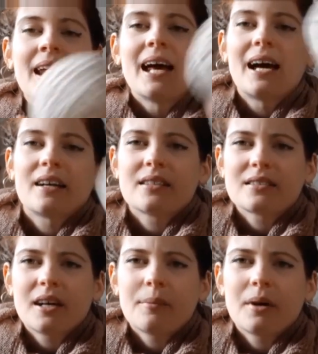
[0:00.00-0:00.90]
And it's
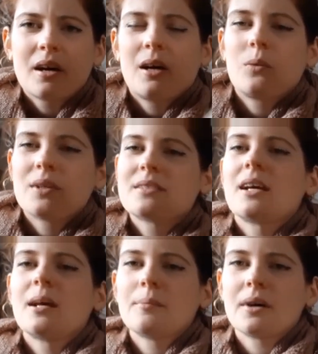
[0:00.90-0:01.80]
her Winter
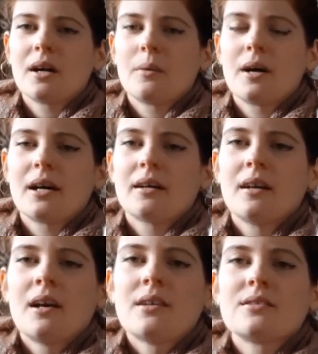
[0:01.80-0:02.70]
Hymn colourway.
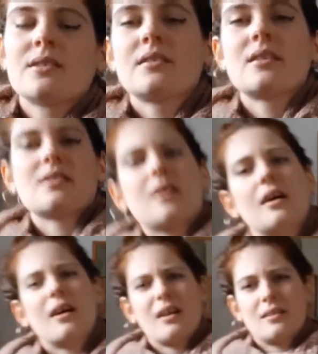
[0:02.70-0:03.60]
So this is
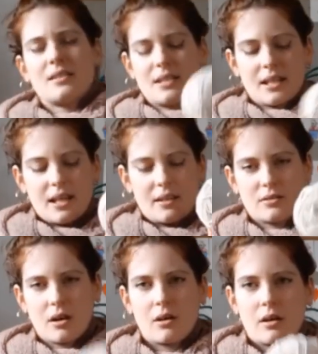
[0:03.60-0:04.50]
her DK
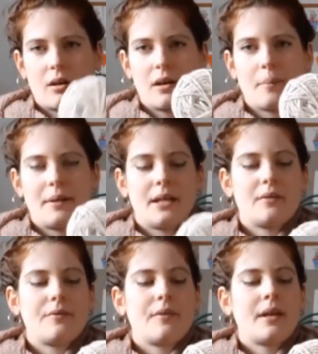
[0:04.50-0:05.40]
sock, I believe.
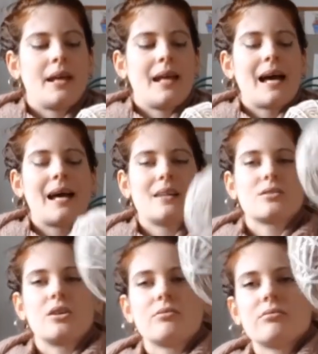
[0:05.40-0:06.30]
And it's
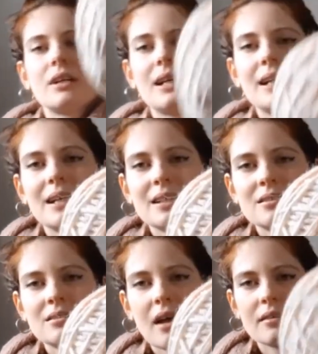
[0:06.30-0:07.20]
got really
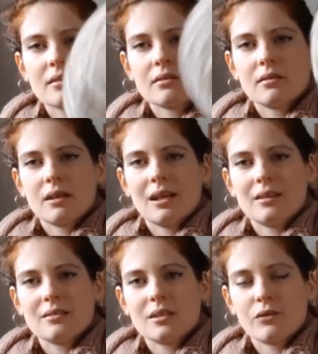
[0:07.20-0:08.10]
subtle
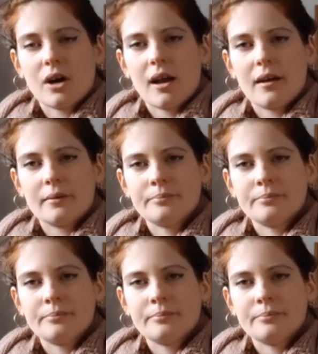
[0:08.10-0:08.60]
hints of colour.